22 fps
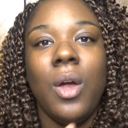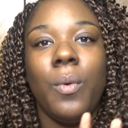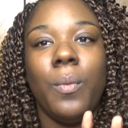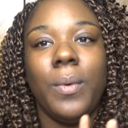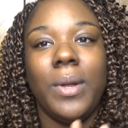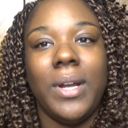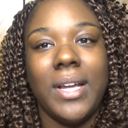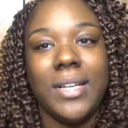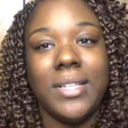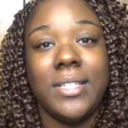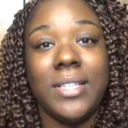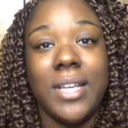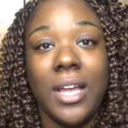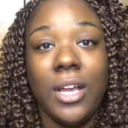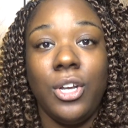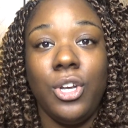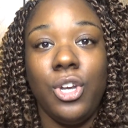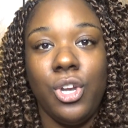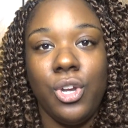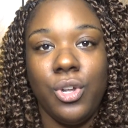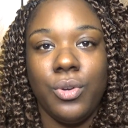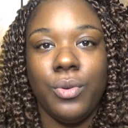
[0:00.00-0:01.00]
when I say
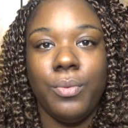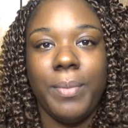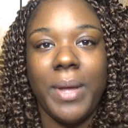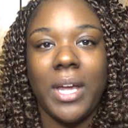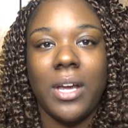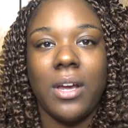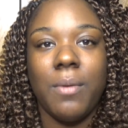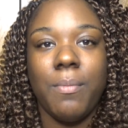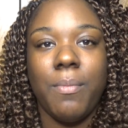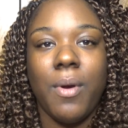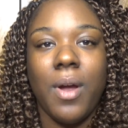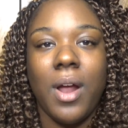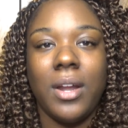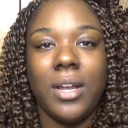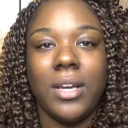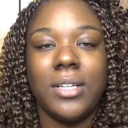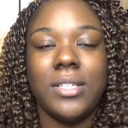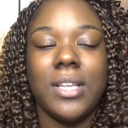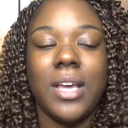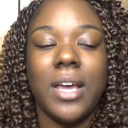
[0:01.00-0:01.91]
new makeup products,